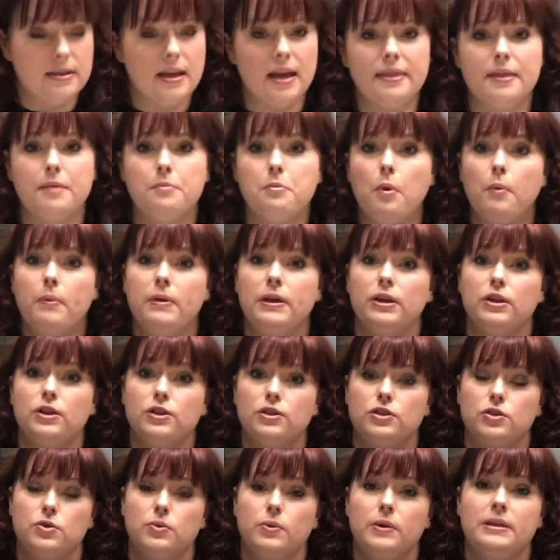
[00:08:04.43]
and then what we're going
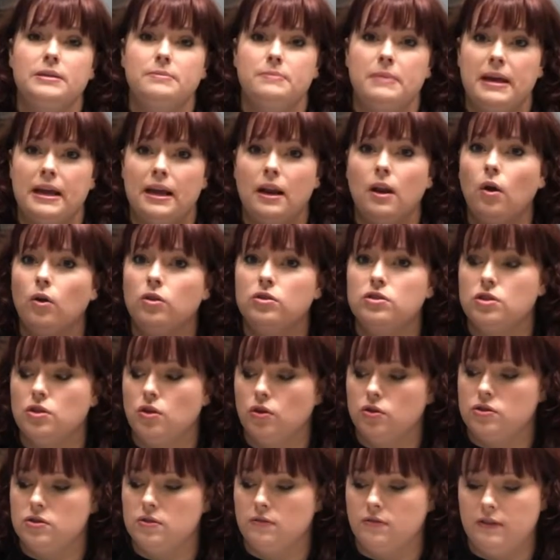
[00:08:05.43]
to do is make lots and
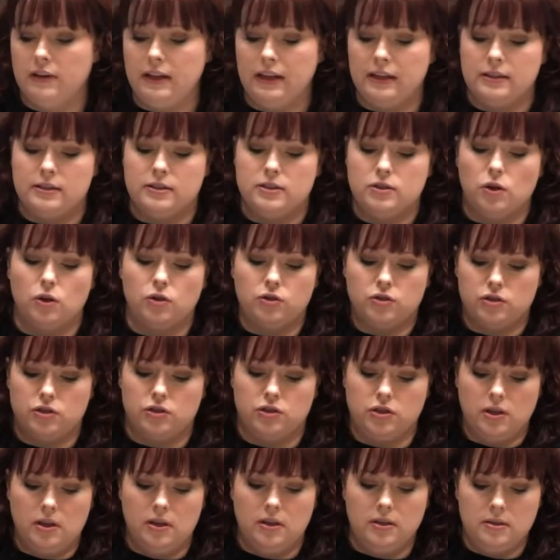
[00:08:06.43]
lots of little
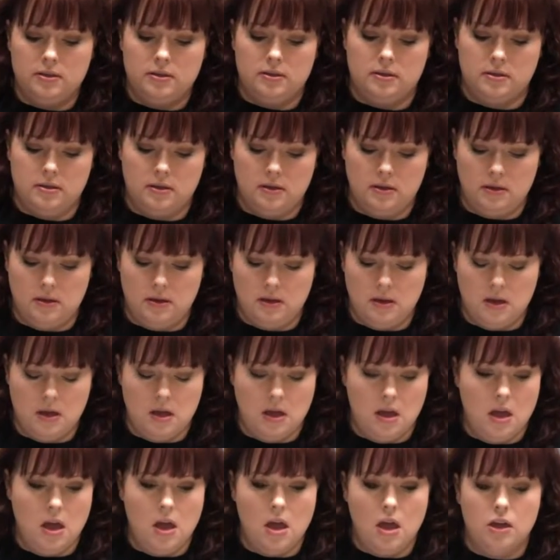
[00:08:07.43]
sausages
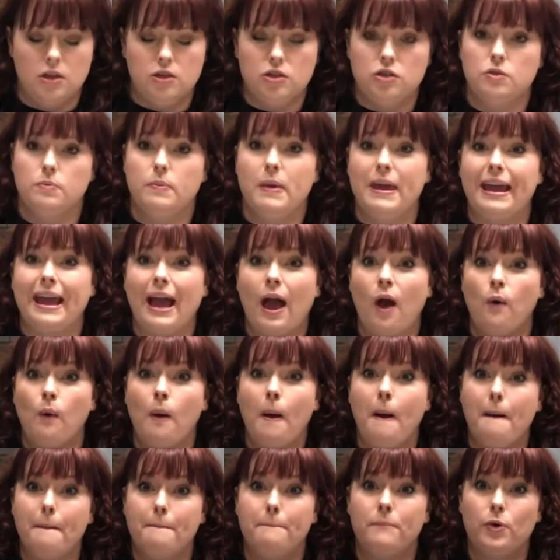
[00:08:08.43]
to make
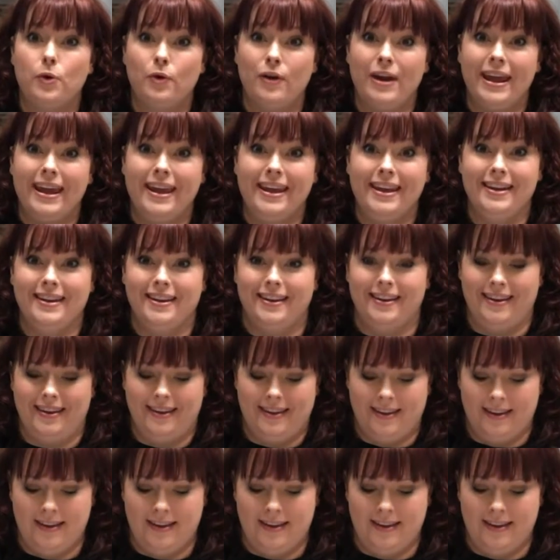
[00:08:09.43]
our brain.